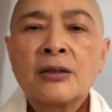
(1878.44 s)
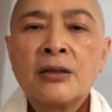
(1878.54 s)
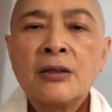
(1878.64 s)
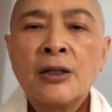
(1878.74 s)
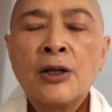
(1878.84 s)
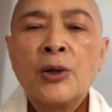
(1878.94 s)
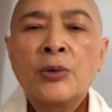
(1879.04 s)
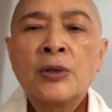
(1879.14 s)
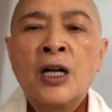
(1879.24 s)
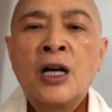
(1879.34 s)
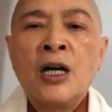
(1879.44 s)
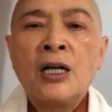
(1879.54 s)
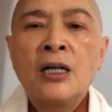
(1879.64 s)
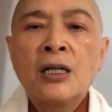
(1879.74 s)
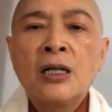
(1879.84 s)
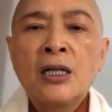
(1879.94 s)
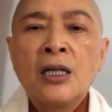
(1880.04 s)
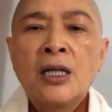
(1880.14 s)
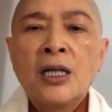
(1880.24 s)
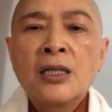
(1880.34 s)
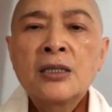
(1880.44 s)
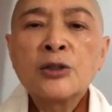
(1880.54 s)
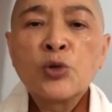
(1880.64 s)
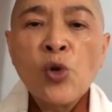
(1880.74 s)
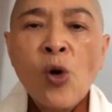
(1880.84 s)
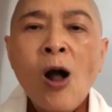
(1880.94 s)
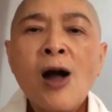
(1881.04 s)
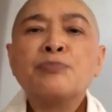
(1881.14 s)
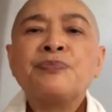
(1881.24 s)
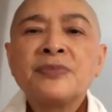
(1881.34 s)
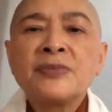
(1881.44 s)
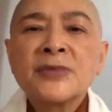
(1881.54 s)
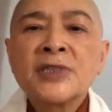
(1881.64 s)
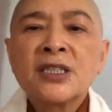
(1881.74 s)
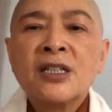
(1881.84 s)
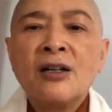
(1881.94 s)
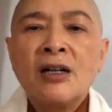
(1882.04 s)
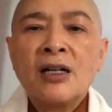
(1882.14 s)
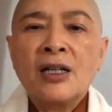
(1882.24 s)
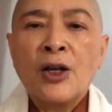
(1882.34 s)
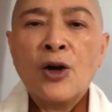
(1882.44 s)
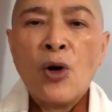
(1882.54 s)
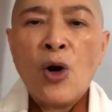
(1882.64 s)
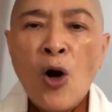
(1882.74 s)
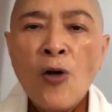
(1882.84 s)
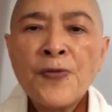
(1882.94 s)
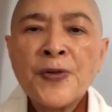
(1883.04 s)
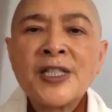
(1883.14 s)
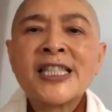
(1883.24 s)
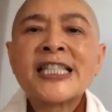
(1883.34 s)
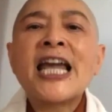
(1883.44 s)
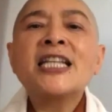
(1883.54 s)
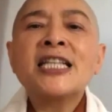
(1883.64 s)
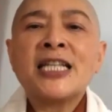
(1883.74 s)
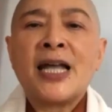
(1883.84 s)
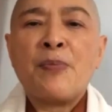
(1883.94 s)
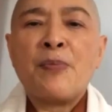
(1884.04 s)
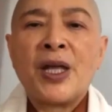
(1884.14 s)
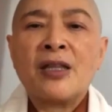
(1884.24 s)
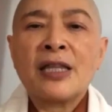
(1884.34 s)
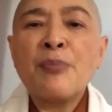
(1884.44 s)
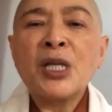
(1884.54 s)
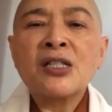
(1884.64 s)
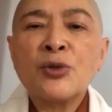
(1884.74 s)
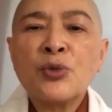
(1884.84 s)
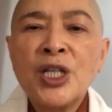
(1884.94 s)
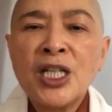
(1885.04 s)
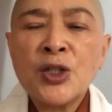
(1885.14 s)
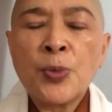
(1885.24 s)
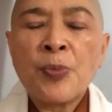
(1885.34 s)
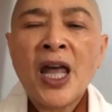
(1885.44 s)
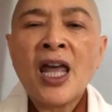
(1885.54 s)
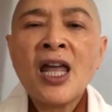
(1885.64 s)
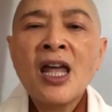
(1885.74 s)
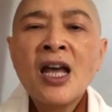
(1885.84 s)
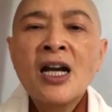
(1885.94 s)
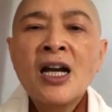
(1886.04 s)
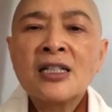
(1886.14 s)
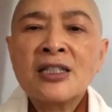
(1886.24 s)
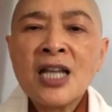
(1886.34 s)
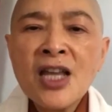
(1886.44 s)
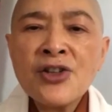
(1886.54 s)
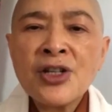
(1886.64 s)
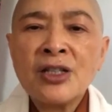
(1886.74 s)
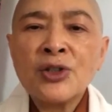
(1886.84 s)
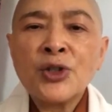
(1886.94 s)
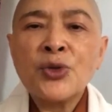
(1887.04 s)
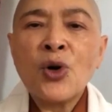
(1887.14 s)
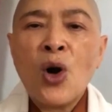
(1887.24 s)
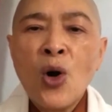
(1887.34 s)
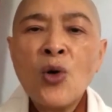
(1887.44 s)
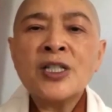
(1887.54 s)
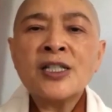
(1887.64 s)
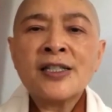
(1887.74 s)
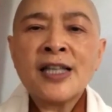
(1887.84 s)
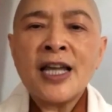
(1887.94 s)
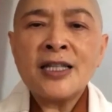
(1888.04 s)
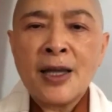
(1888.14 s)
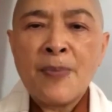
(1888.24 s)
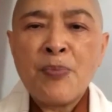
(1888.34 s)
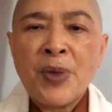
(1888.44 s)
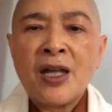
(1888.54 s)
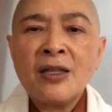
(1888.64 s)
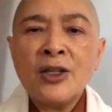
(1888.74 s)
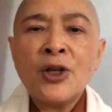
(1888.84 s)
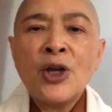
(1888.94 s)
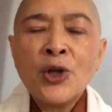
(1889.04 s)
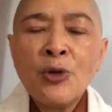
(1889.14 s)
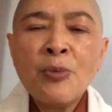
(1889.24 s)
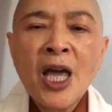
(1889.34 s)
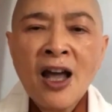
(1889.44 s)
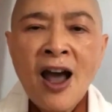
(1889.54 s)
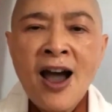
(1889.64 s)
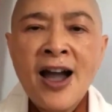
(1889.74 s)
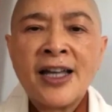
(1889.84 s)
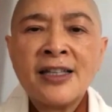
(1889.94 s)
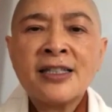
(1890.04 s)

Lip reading: you know, the realm, you know, of a sentient being. That means that we need to pay attention to all the sentient beings, humankind,